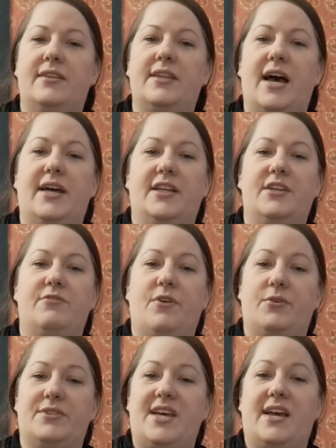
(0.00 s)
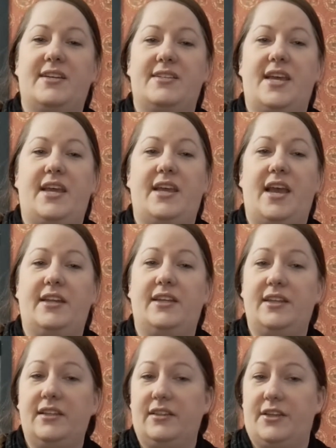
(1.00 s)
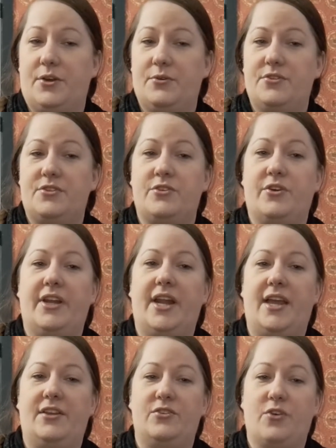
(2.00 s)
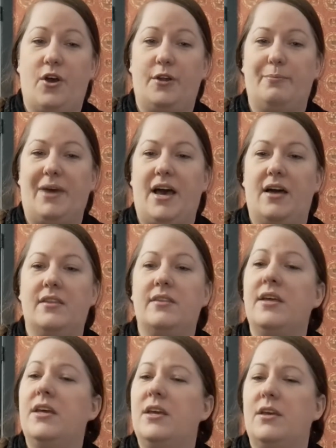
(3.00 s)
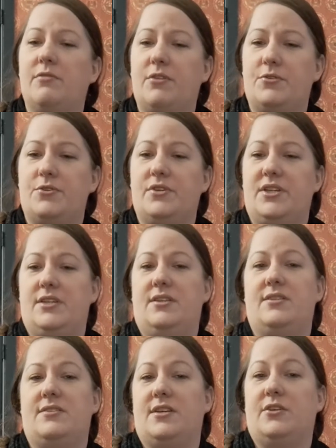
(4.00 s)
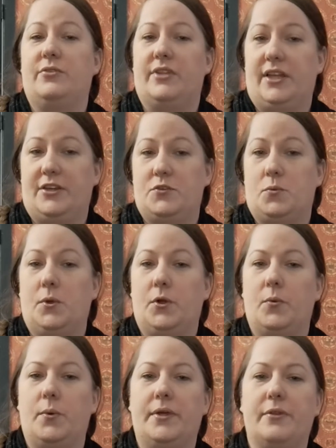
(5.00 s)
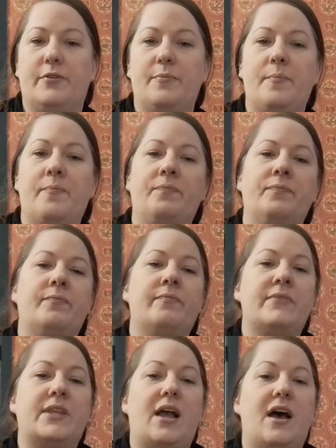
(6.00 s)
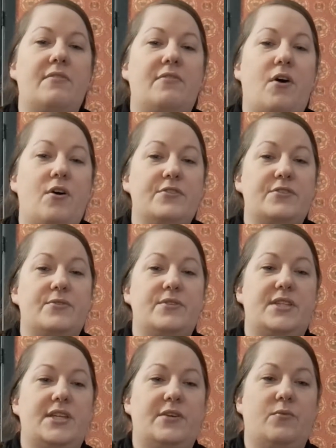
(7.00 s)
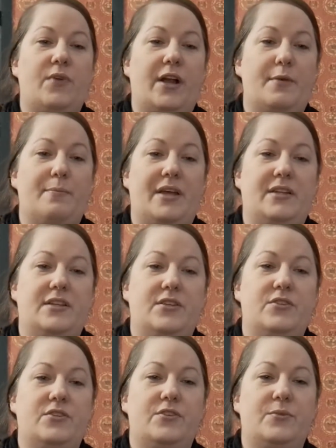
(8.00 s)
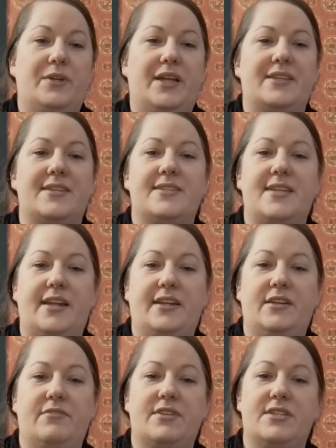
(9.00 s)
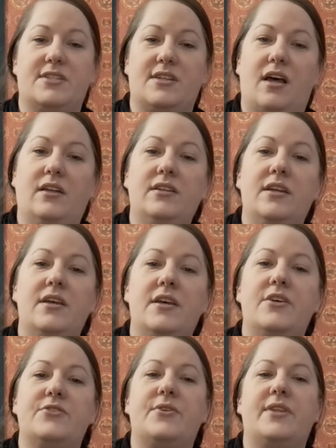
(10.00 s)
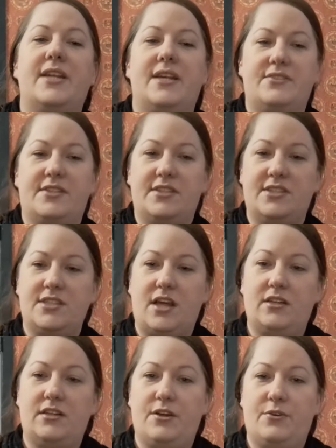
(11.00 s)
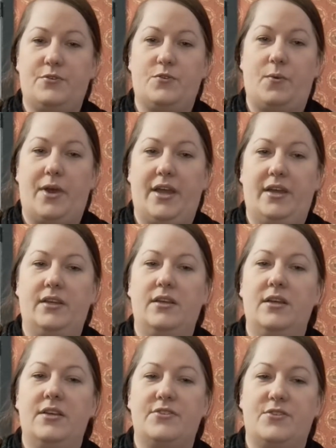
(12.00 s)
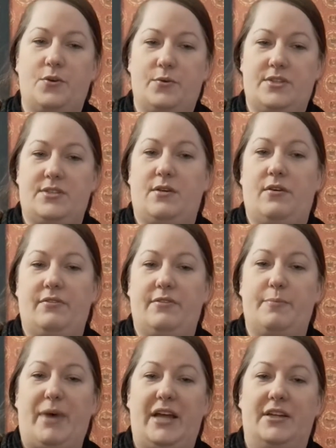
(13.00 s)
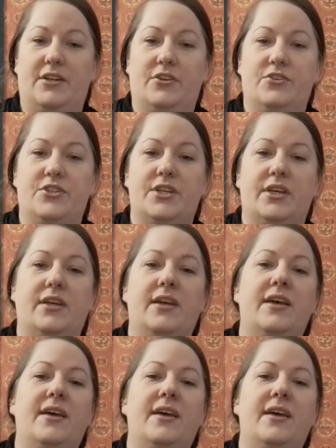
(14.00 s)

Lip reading: that invokes Hecate and Helios during a dawn bath, if those are deities that you'd like to work with. I've also seen it recommended to do it at the setting of the sun, so that as the sun goes away, so does all of the bad energy.